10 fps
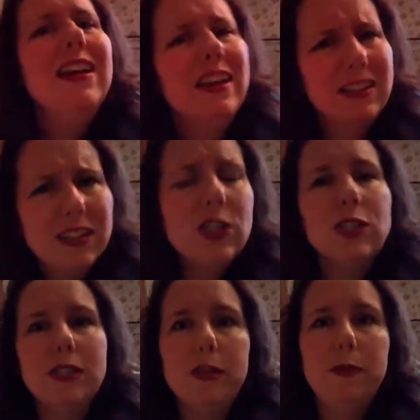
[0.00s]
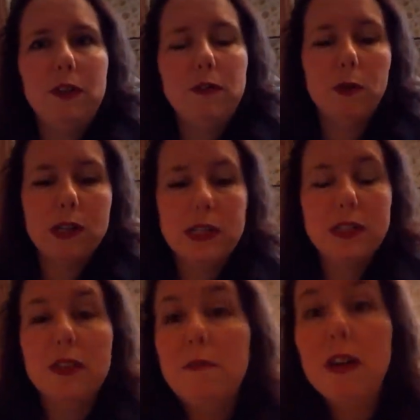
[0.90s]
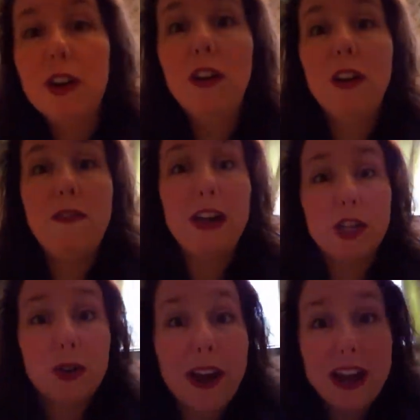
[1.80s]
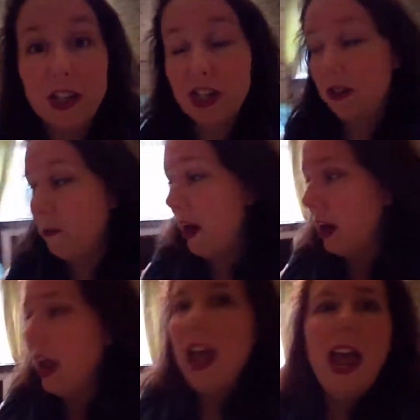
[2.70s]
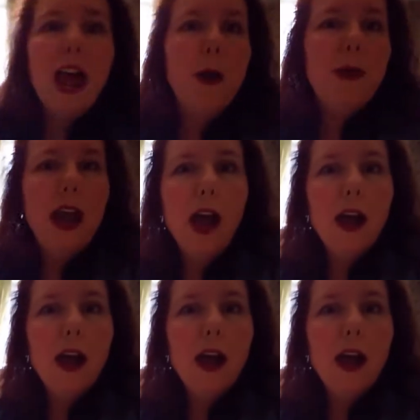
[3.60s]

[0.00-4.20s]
in addition to being forced to the middle of that trench in the bed. And we